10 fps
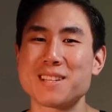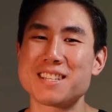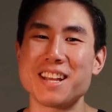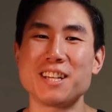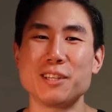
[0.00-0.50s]

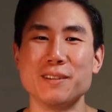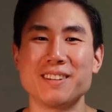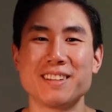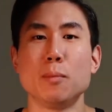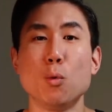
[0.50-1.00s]
Stay tuned.
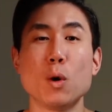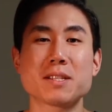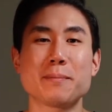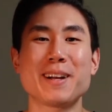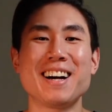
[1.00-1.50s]
But what's
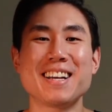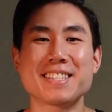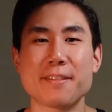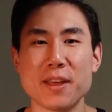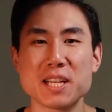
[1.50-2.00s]
up
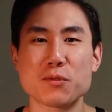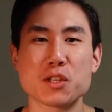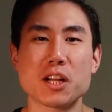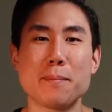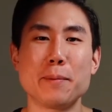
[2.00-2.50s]
guys? Thanks for
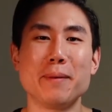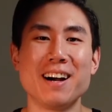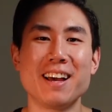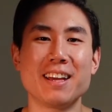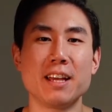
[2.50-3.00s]
stopping
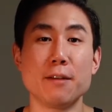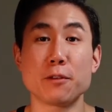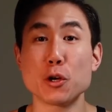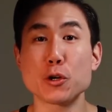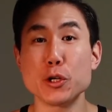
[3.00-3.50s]
by. If
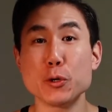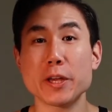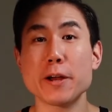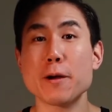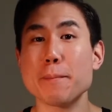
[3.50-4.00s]
you're new
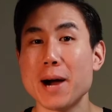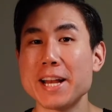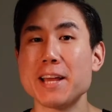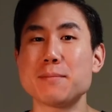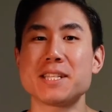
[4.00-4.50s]
here, my
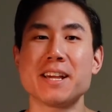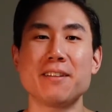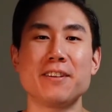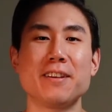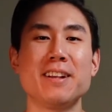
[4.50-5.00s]
name's
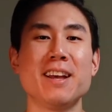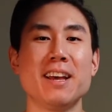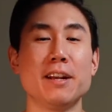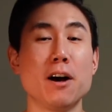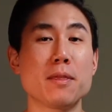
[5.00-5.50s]
David,
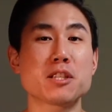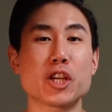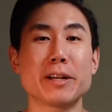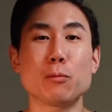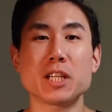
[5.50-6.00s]
and on this
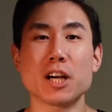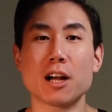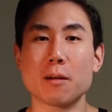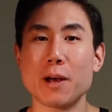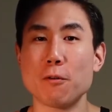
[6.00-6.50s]
channel we
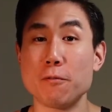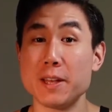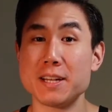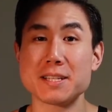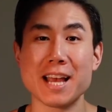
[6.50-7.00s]
talk about
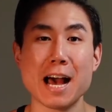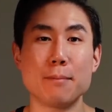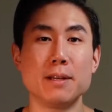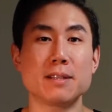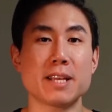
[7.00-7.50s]
fitness
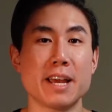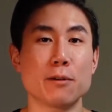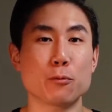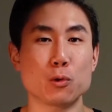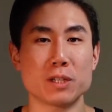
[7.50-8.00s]
habits
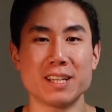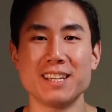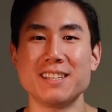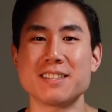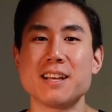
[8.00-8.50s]
and
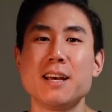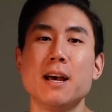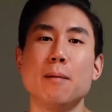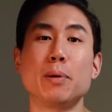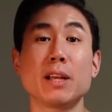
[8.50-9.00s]
routines.
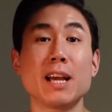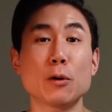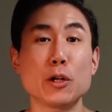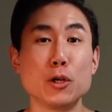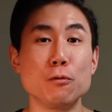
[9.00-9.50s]
I'm putting out
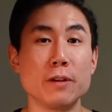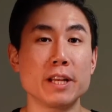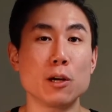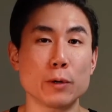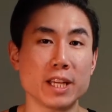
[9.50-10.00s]
a new
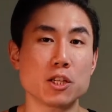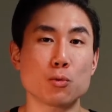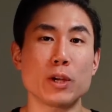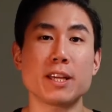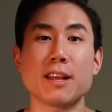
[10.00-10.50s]
video each
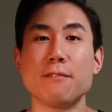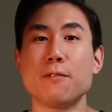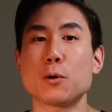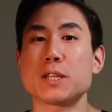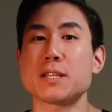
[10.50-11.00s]
week that
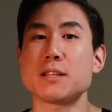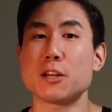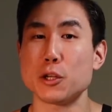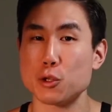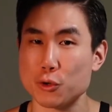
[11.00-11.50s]
focuses
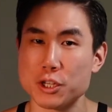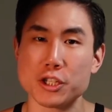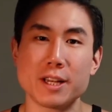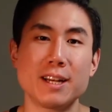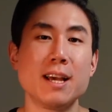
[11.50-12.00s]
on
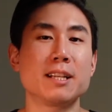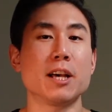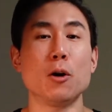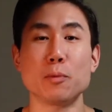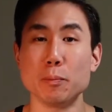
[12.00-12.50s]
nutrition to
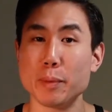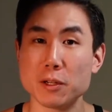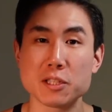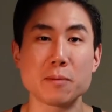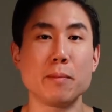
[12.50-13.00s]
help you
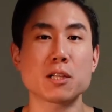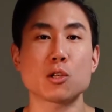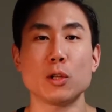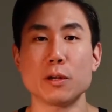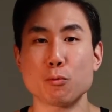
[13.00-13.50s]
build some
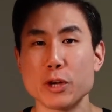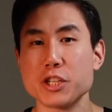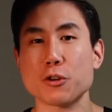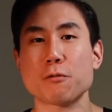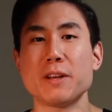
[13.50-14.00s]
muscle and
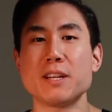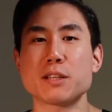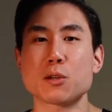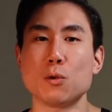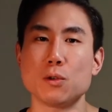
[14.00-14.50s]
reach your
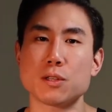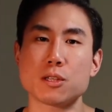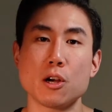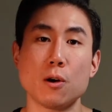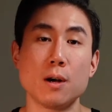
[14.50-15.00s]
fitness goals.
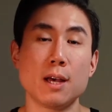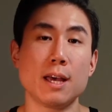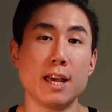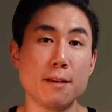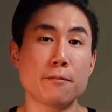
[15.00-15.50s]
So
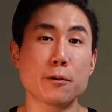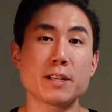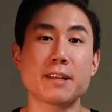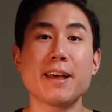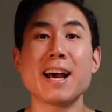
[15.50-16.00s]
if you're
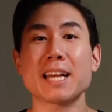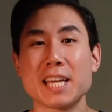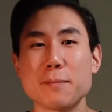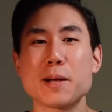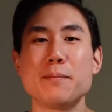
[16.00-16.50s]
into that,
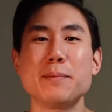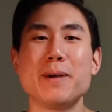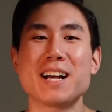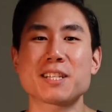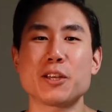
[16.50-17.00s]
keep coming
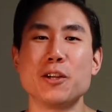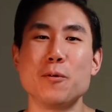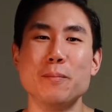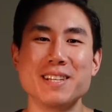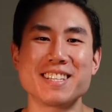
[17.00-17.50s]
back so you
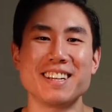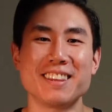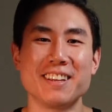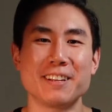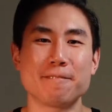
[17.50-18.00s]
don't miss
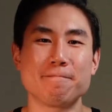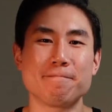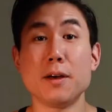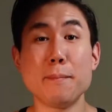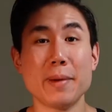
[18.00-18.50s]
anything.
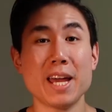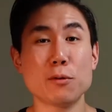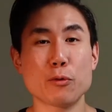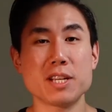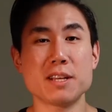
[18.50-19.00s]
The main
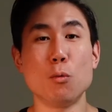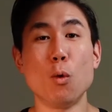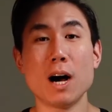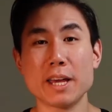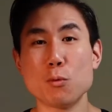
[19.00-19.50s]
reason
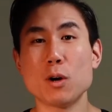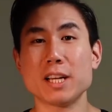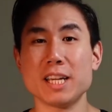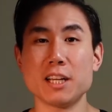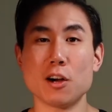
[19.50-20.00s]
why you want
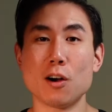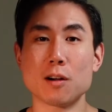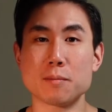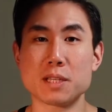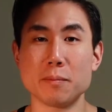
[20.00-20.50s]
to eat
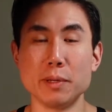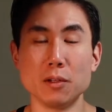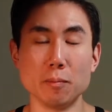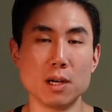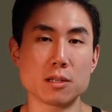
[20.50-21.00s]
carbs to
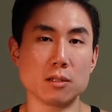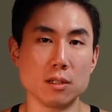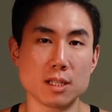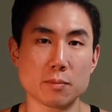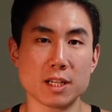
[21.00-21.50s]
build muscle
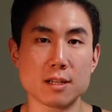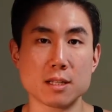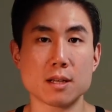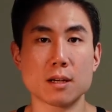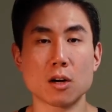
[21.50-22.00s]
is
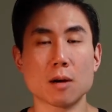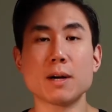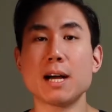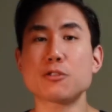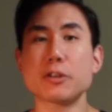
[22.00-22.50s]
because
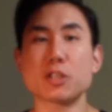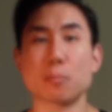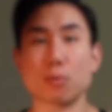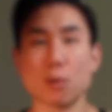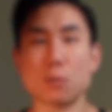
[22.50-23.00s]
carbohydrates are
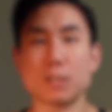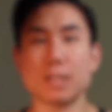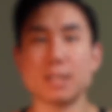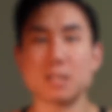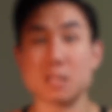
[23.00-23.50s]

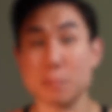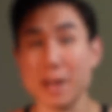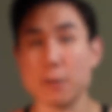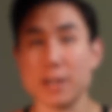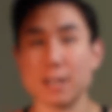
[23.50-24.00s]
protein
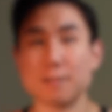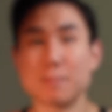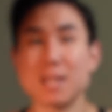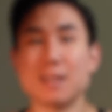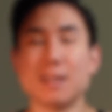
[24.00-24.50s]
sparing,
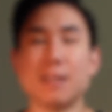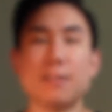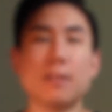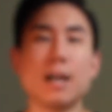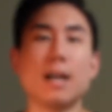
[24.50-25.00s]

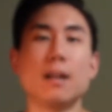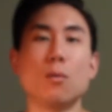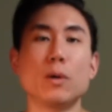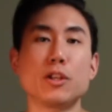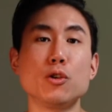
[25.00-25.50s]
in that
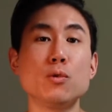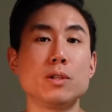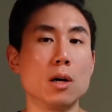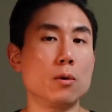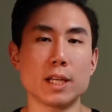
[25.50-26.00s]
when you
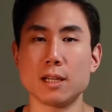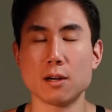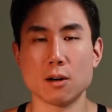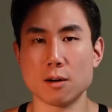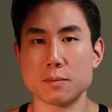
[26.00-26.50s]
don't eat
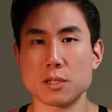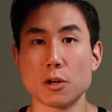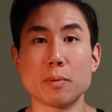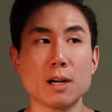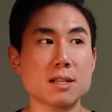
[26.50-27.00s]
carbs, your
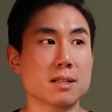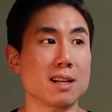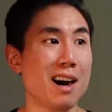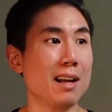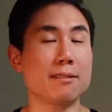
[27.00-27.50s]
body's
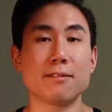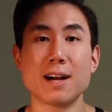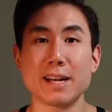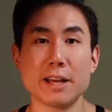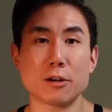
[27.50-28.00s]
gotta
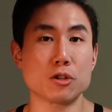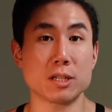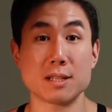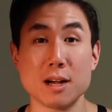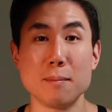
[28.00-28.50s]
find energy
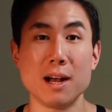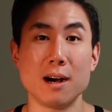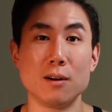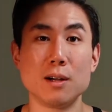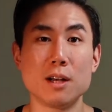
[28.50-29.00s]

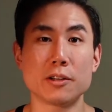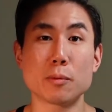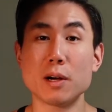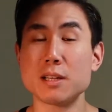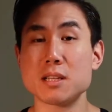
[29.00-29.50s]
somehow. Your
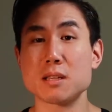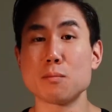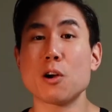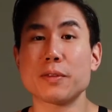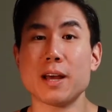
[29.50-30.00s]
body's
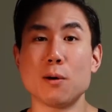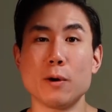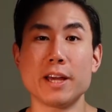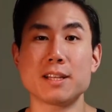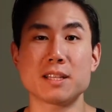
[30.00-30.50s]
smart that
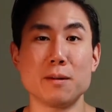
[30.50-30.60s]
way. It's an